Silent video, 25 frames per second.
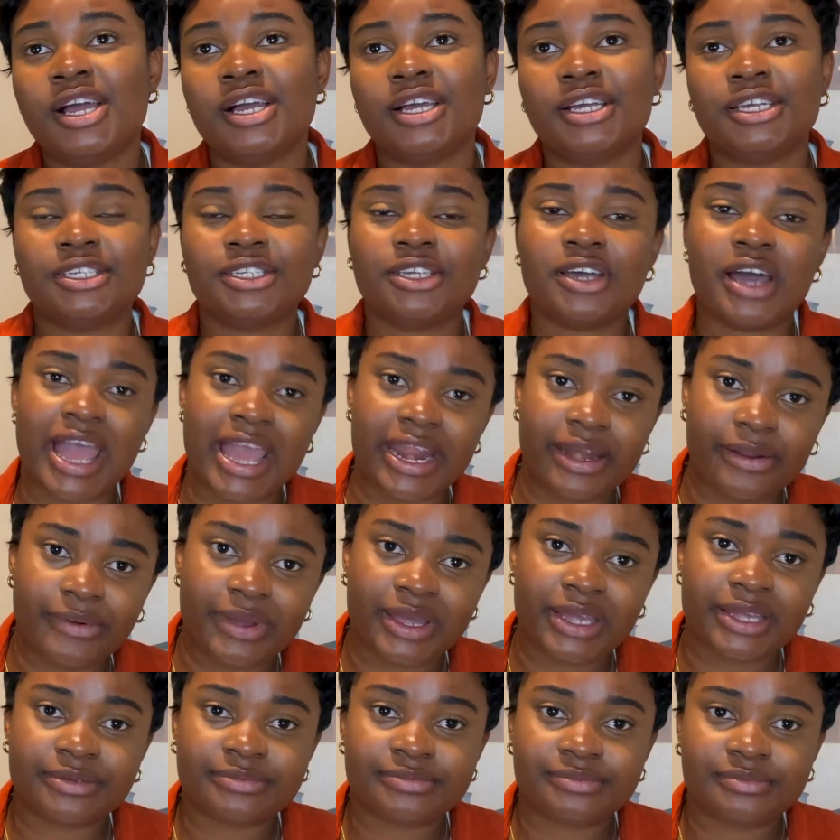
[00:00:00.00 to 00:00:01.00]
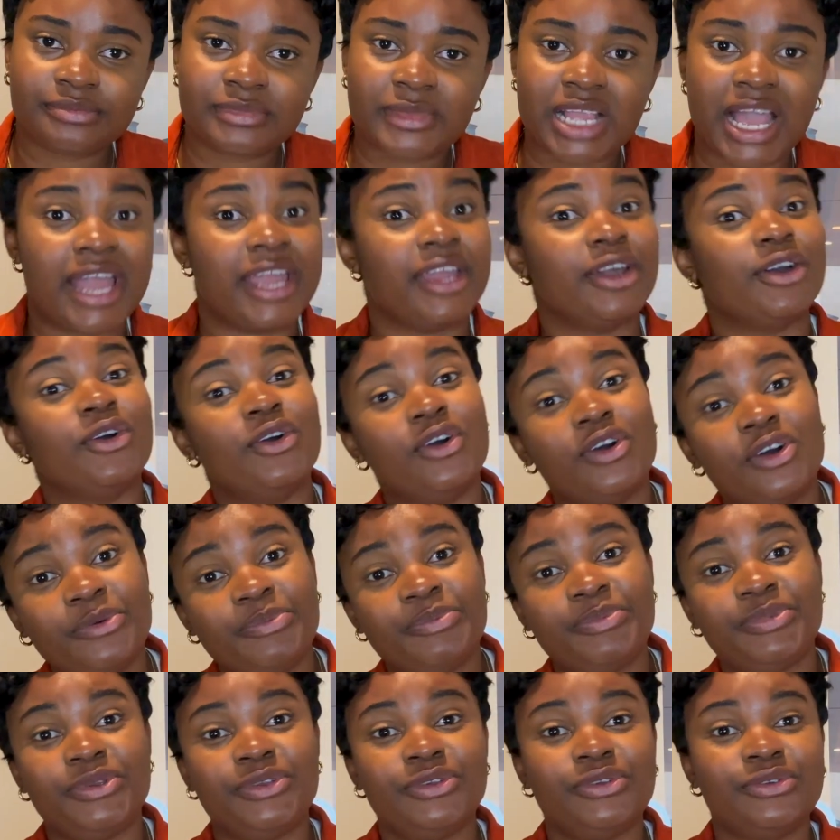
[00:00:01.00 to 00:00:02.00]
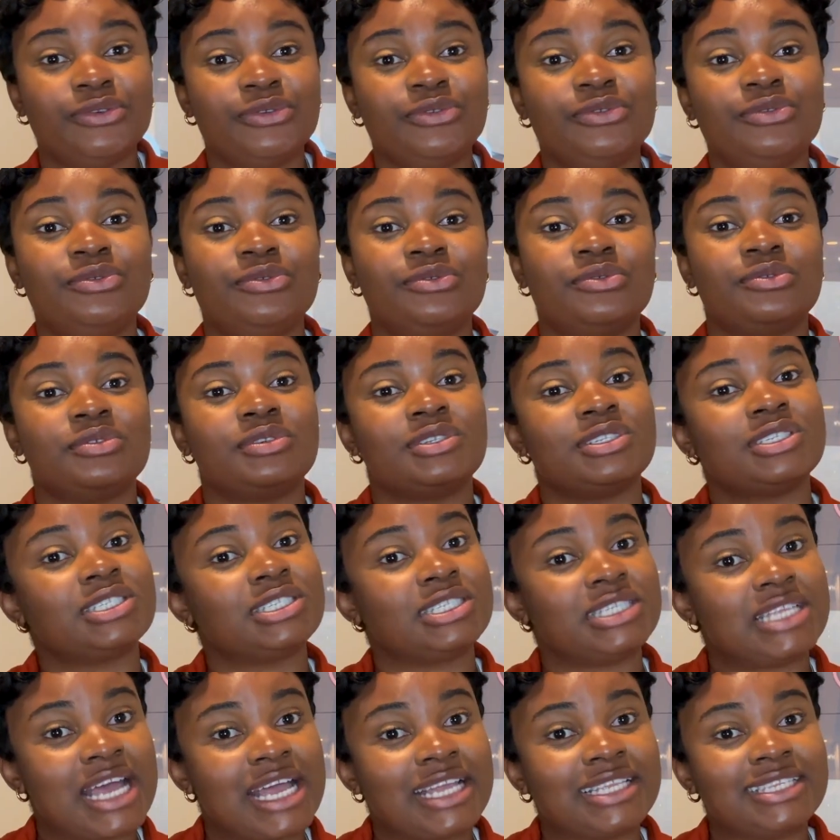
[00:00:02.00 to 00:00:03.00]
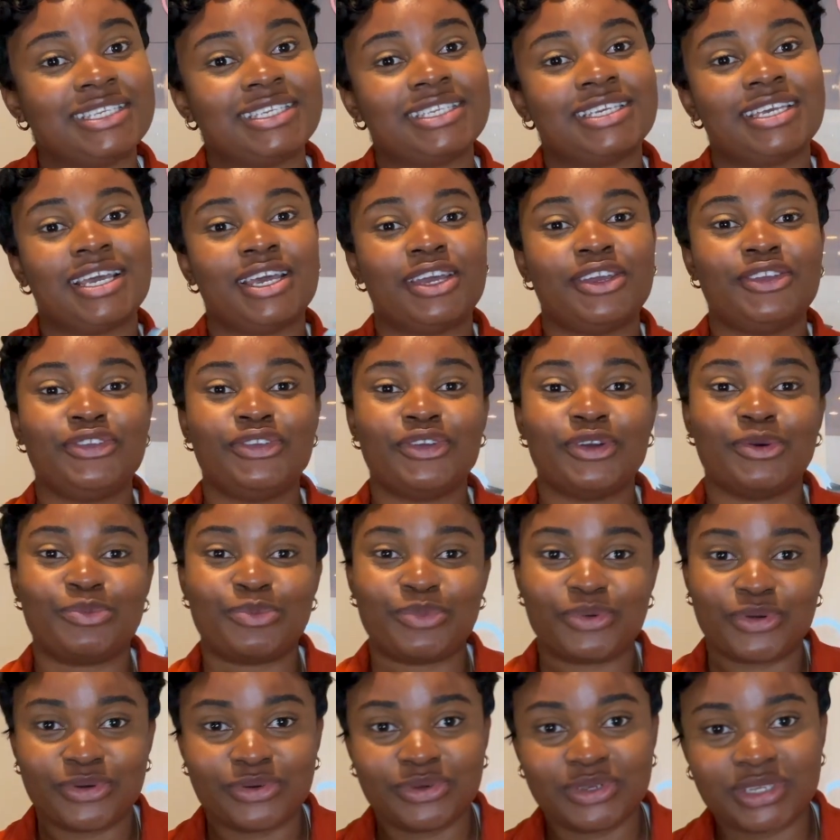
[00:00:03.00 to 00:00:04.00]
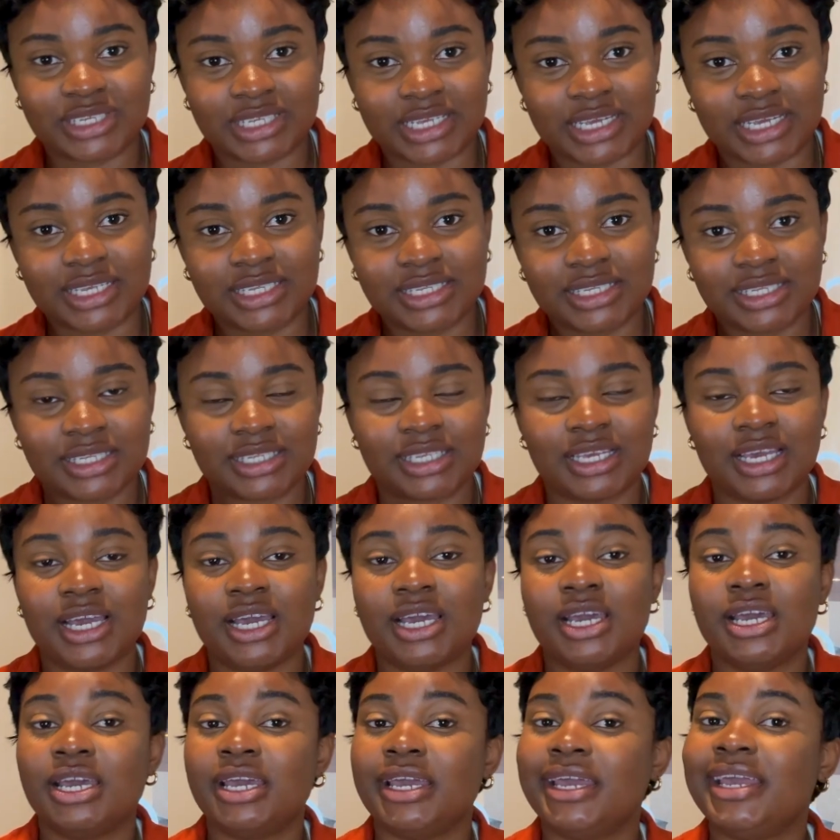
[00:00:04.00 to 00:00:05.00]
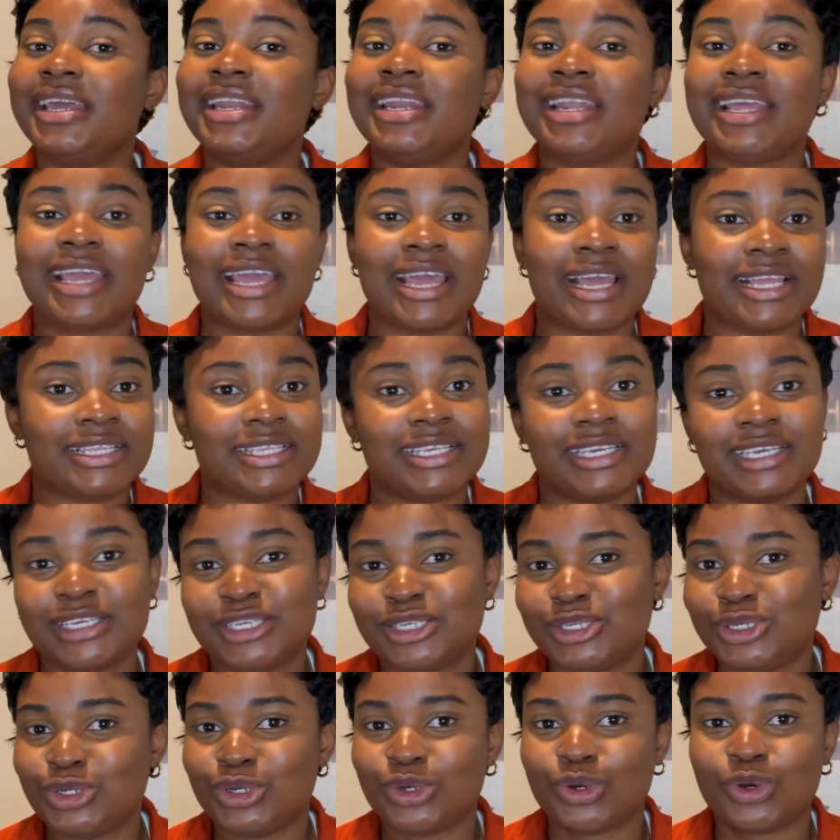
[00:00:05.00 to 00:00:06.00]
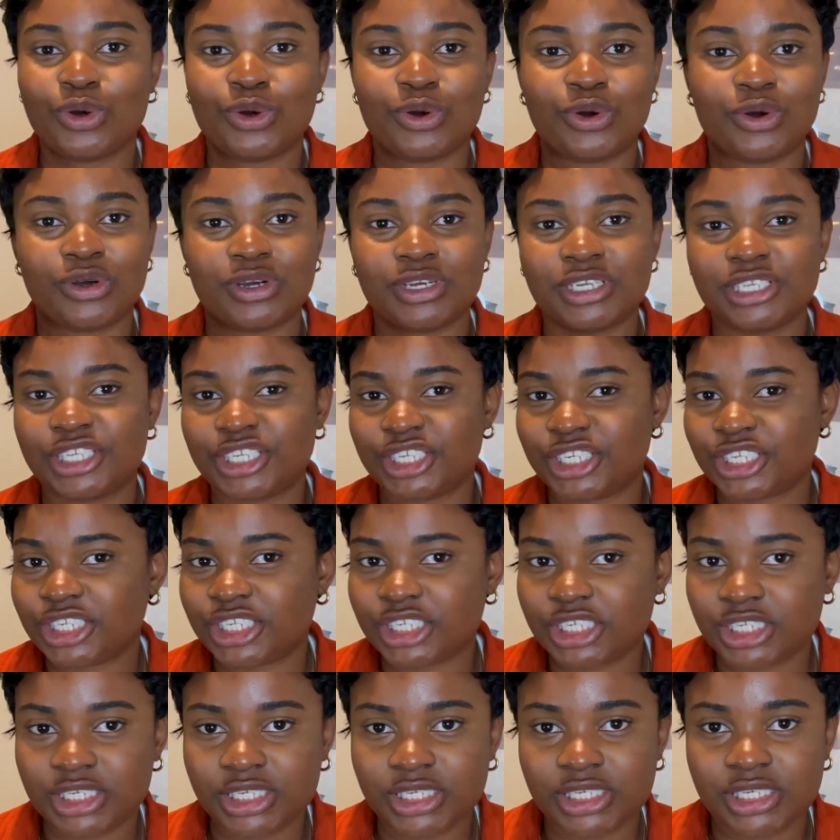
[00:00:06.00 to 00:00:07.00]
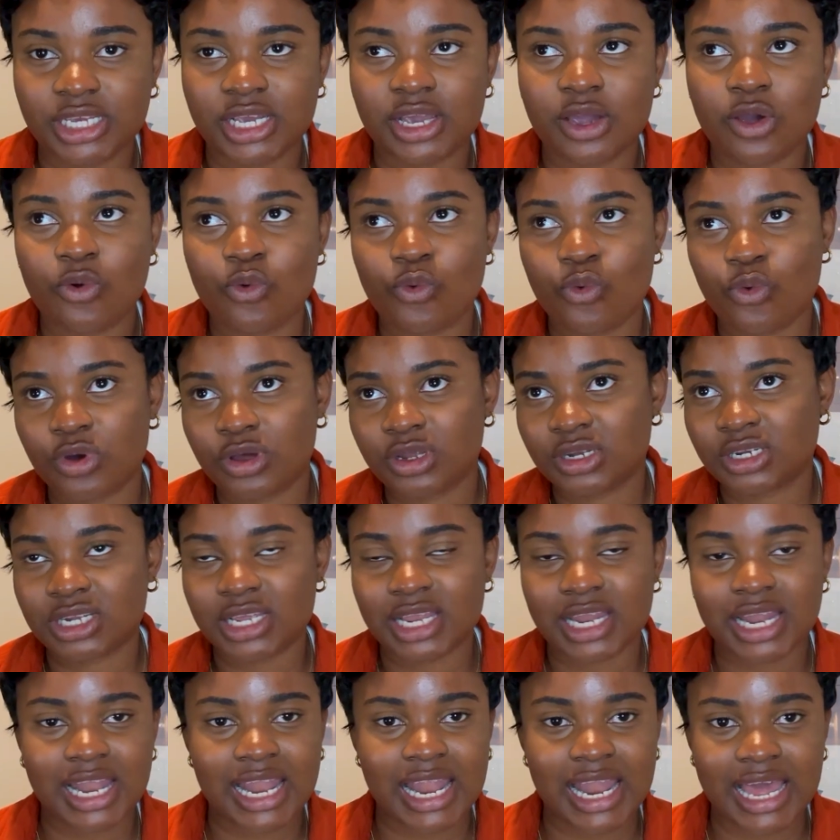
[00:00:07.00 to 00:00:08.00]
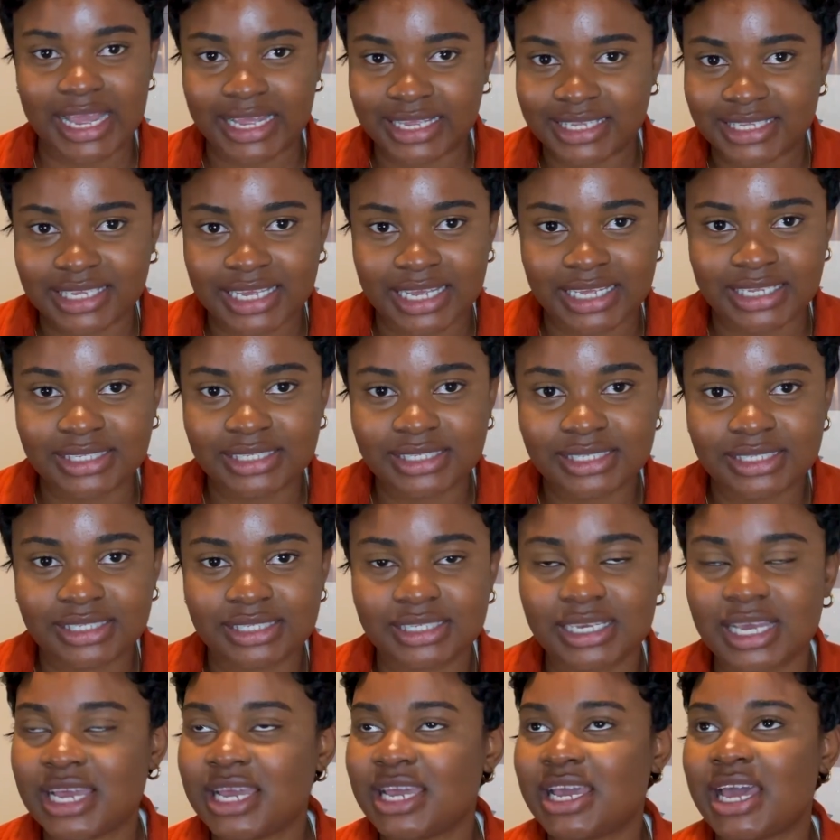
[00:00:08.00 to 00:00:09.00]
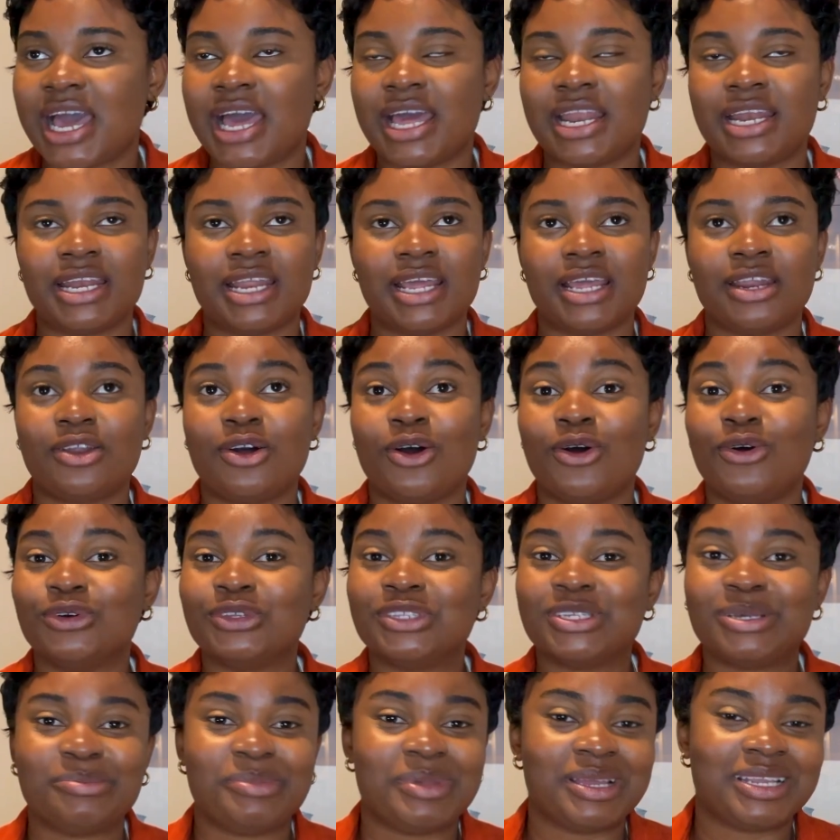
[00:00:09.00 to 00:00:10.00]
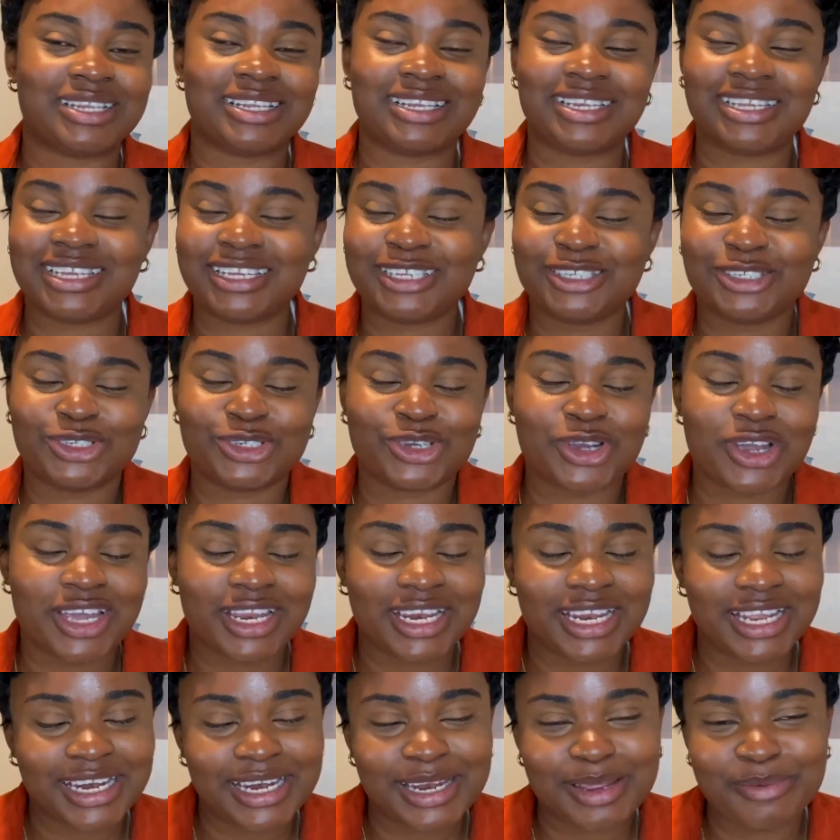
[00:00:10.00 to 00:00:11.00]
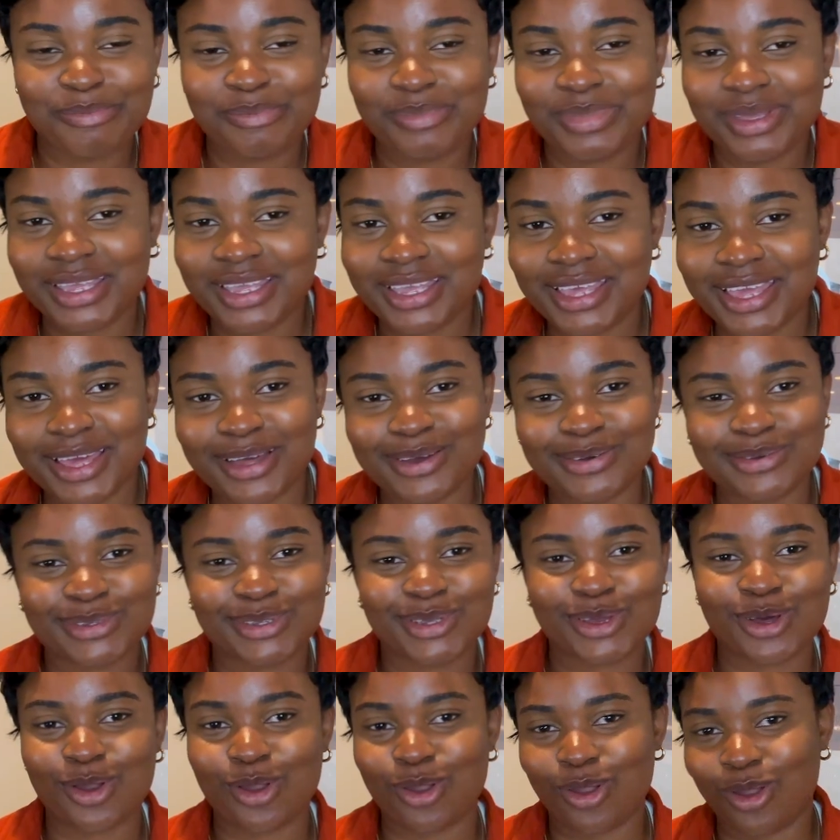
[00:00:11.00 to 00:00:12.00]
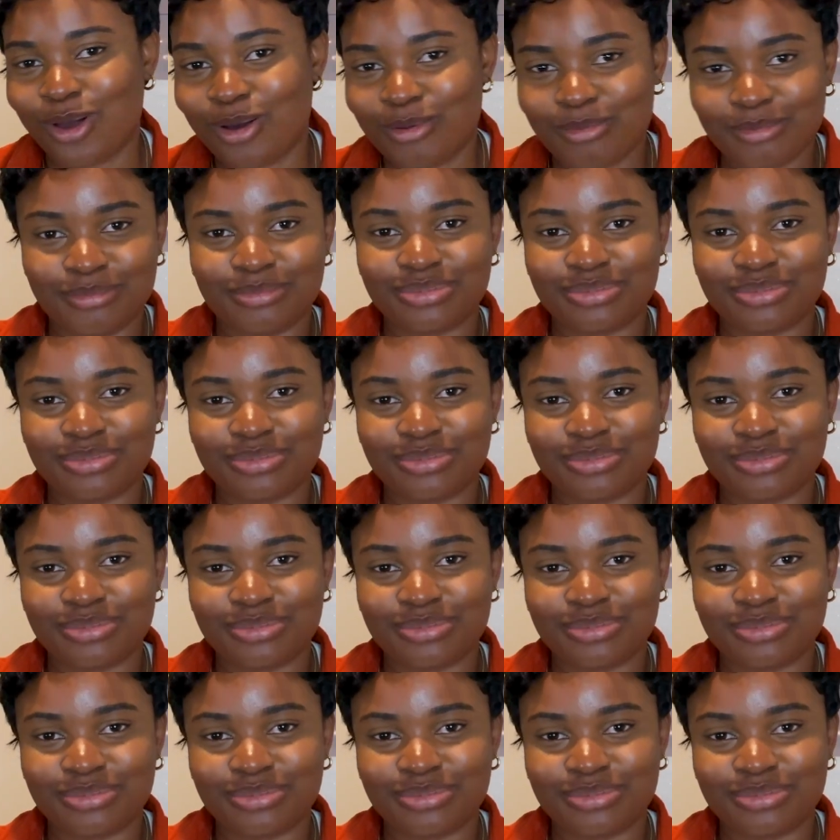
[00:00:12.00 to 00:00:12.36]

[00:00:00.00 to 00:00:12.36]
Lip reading: So anyway, I hope you start your process in getting your G1 license, and then ultimately joining the big girls club